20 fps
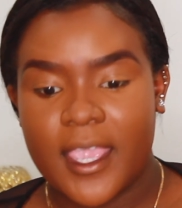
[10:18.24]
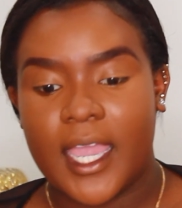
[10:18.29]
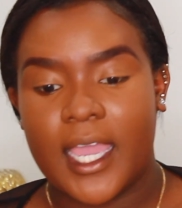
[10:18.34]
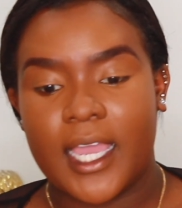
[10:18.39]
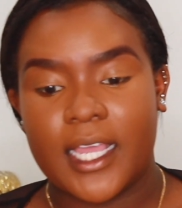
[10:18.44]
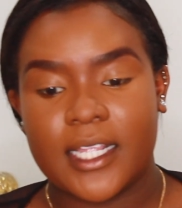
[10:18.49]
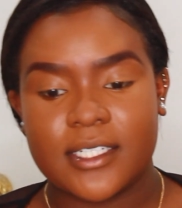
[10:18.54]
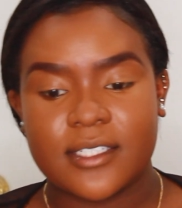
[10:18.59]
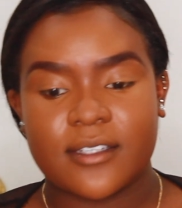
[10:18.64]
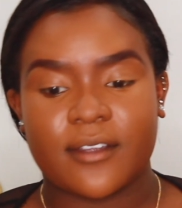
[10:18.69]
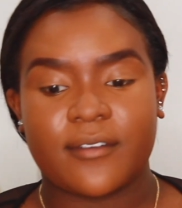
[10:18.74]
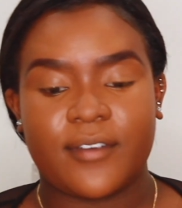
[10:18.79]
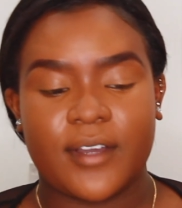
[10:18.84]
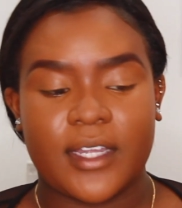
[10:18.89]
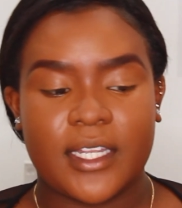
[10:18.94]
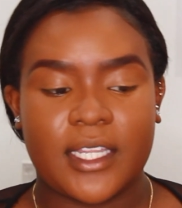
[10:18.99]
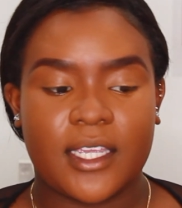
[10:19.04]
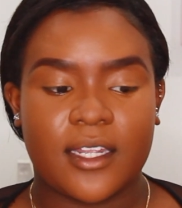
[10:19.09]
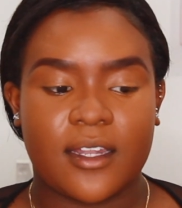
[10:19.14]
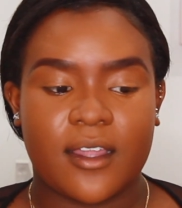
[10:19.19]
And
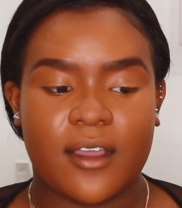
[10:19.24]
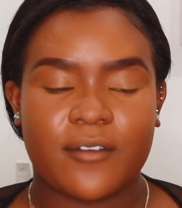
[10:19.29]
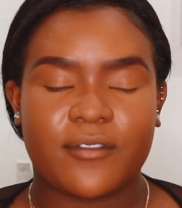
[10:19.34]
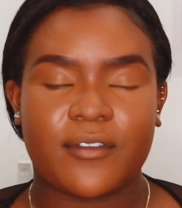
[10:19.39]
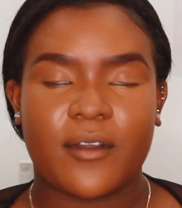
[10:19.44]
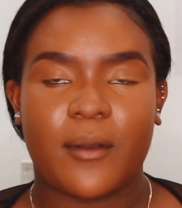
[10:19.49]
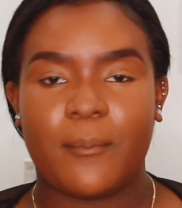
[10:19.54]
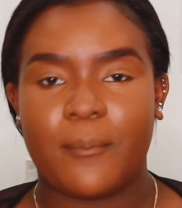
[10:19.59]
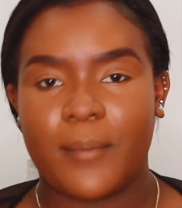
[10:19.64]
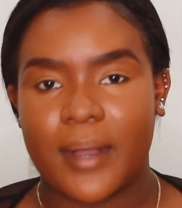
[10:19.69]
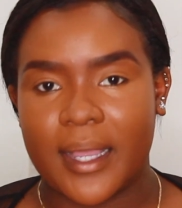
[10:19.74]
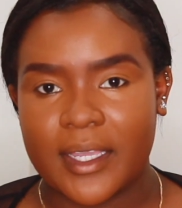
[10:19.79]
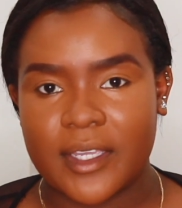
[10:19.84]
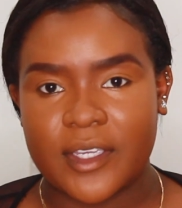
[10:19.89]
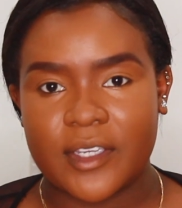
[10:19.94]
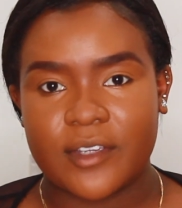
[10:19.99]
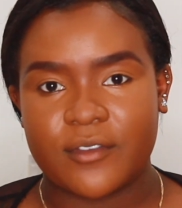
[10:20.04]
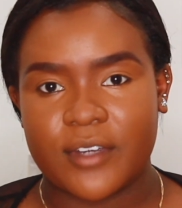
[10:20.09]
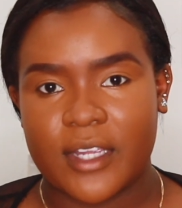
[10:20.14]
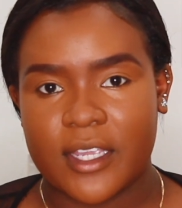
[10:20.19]
funny enough,
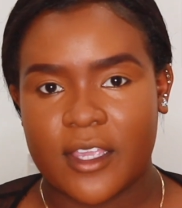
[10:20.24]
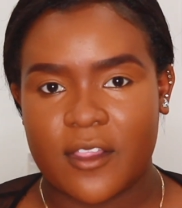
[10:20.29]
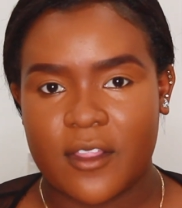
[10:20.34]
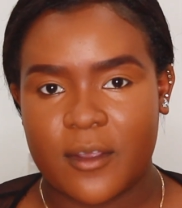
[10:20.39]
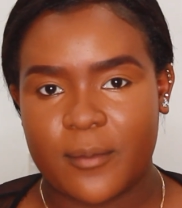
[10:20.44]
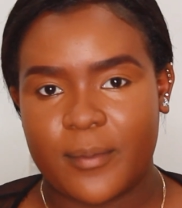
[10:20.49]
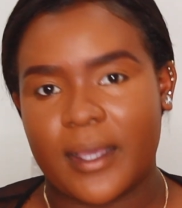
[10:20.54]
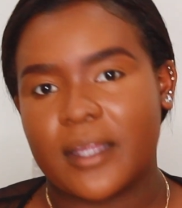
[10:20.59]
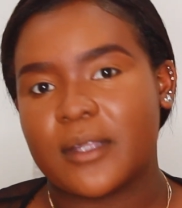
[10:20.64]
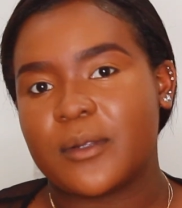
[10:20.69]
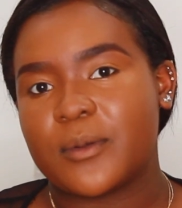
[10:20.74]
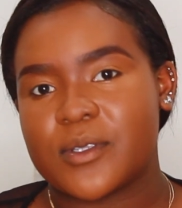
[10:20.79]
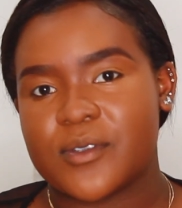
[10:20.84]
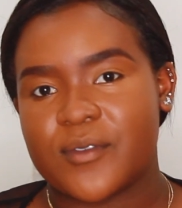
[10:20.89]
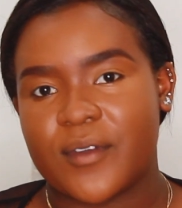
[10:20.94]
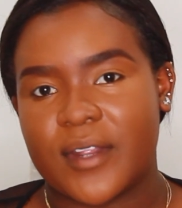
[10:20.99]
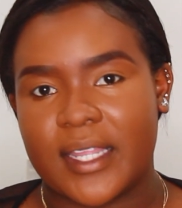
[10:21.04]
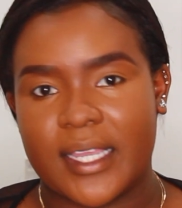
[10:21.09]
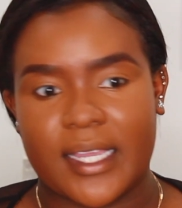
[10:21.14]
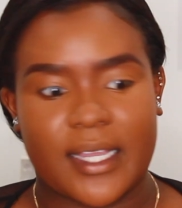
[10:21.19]
my regular powder was
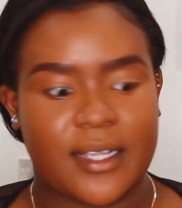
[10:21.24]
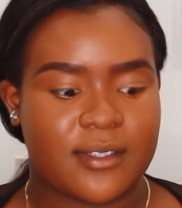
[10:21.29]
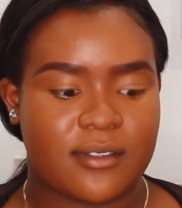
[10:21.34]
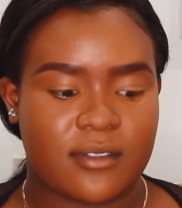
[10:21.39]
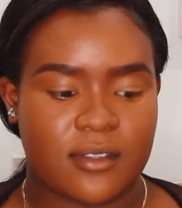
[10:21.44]
running out,